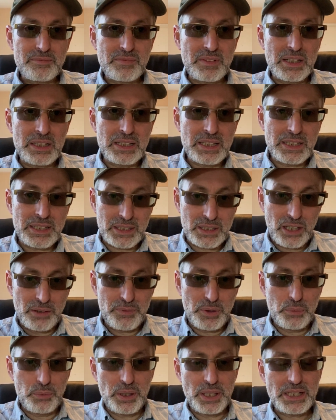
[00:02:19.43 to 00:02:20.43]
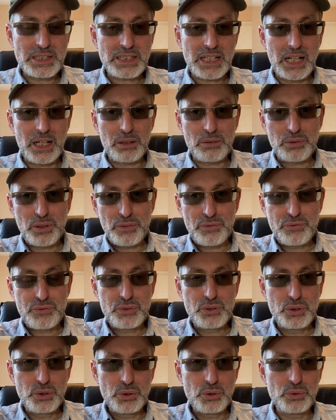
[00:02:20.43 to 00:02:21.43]
in the coming weeks, I'll
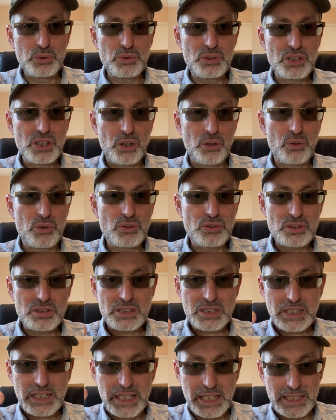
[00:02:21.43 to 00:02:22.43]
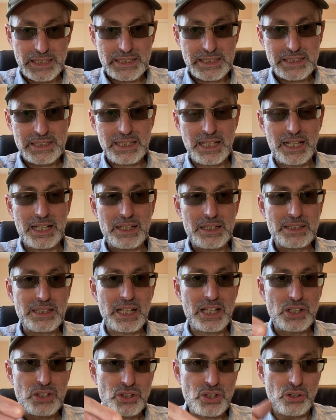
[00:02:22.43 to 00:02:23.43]
review those kits that
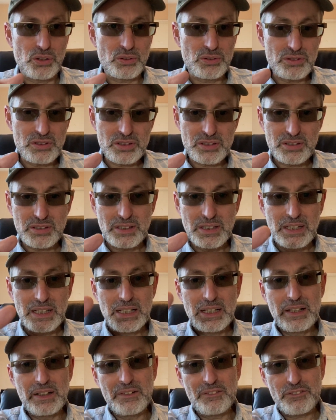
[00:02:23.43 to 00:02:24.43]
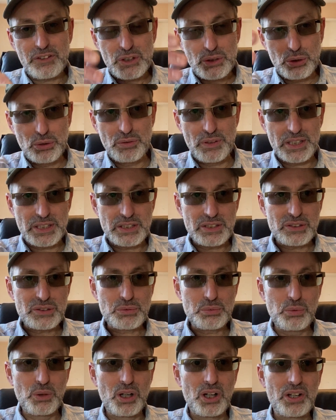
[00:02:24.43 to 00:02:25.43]
they chose for two reasons.
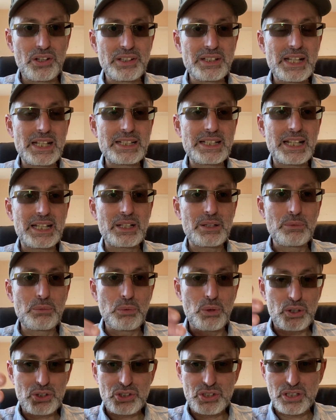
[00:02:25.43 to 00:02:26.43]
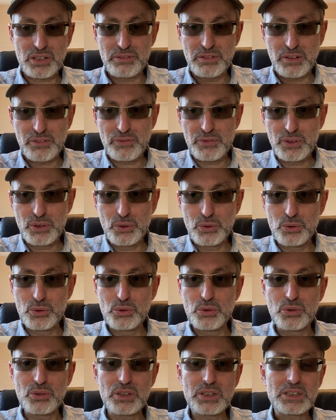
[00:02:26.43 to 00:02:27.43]
One, that they can watch the
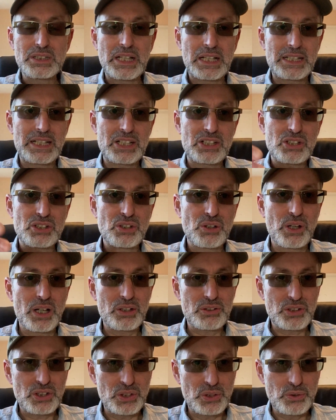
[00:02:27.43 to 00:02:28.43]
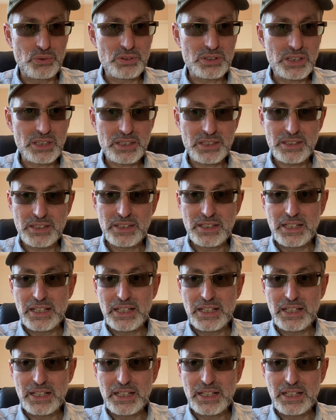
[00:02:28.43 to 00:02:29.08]
review, that they should know how to use it,